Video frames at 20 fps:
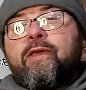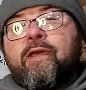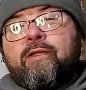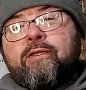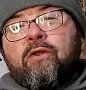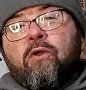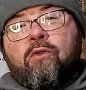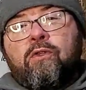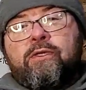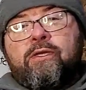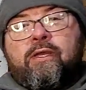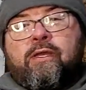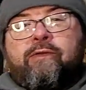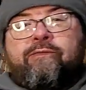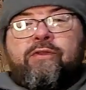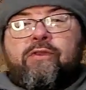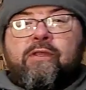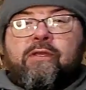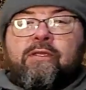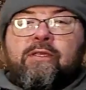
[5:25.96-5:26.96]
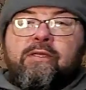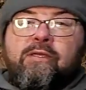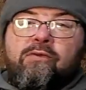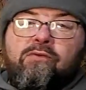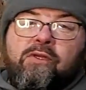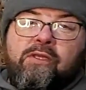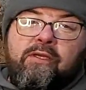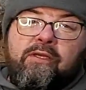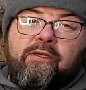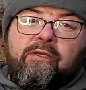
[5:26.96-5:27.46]
that told you everything that you
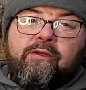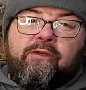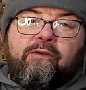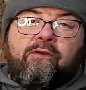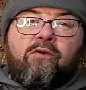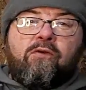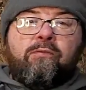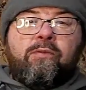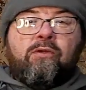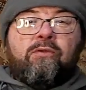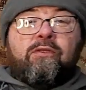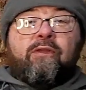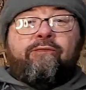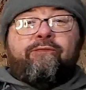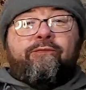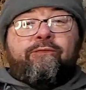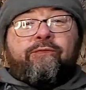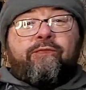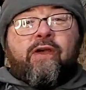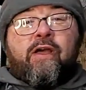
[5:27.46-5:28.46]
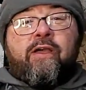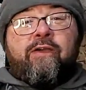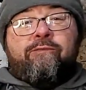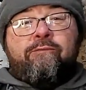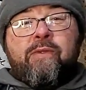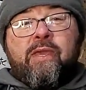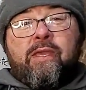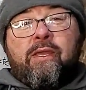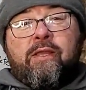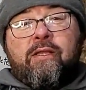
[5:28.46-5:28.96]
needed to know about the
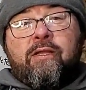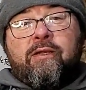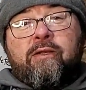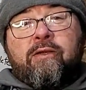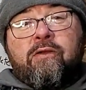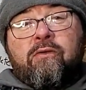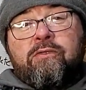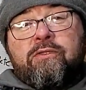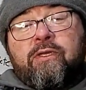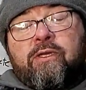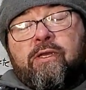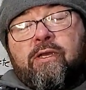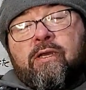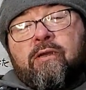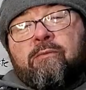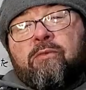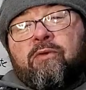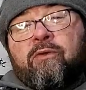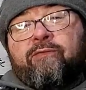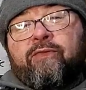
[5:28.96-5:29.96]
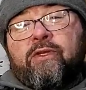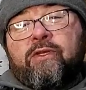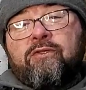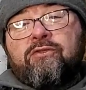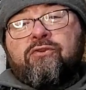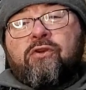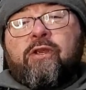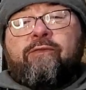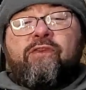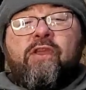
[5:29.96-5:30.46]
five main clear coats in the automotive
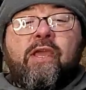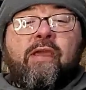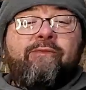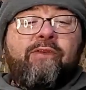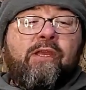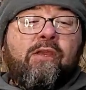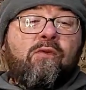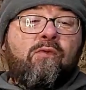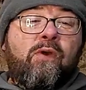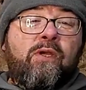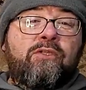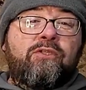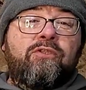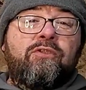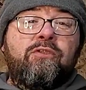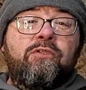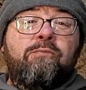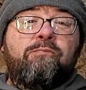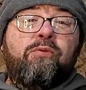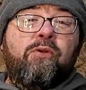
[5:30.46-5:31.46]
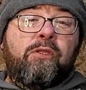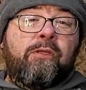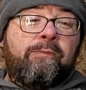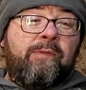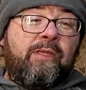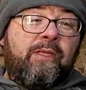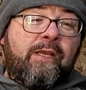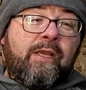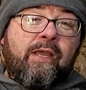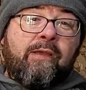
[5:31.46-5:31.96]
industry. If you have any questions, put them
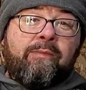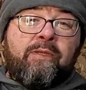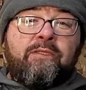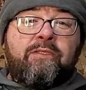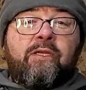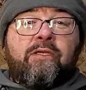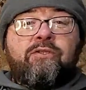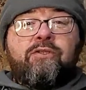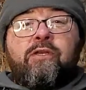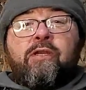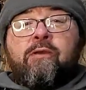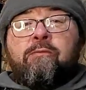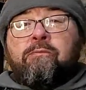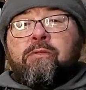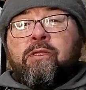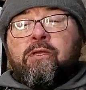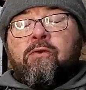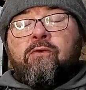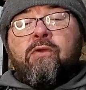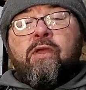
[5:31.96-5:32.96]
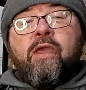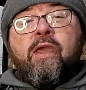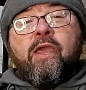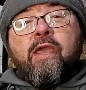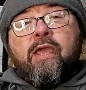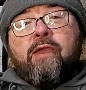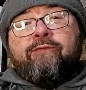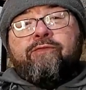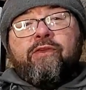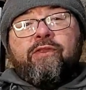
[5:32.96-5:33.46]
in the comment section down below.
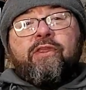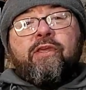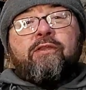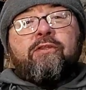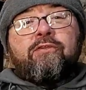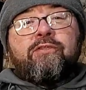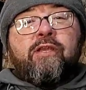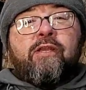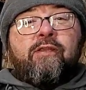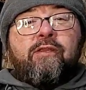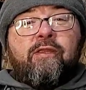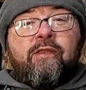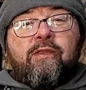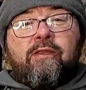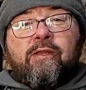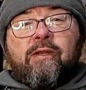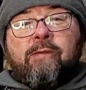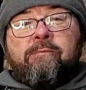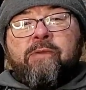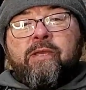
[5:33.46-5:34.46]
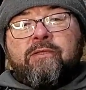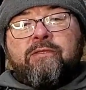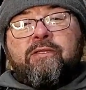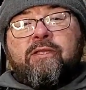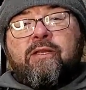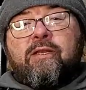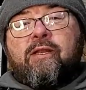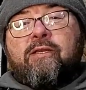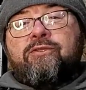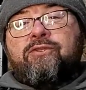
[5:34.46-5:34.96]
If you think there's anything that I missed
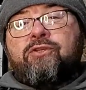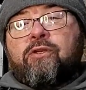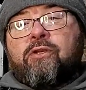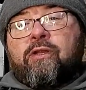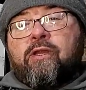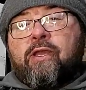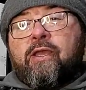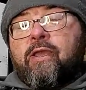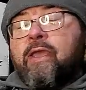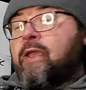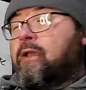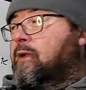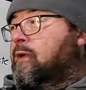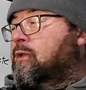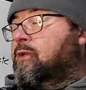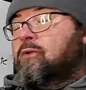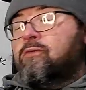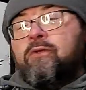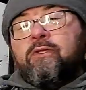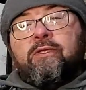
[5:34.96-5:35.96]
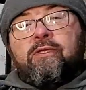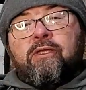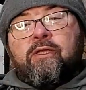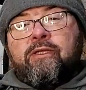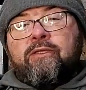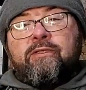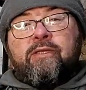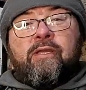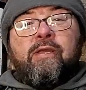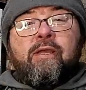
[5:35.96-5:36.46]
that I should have included in the
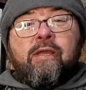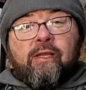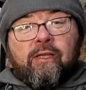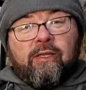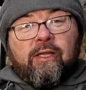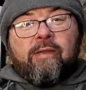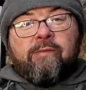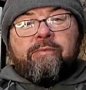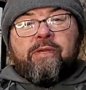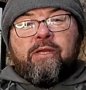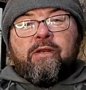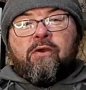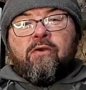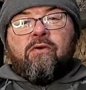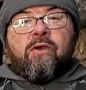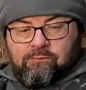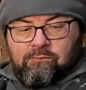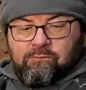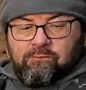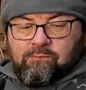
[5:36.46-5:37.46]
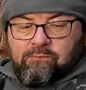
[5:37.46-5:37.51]
list, let me know.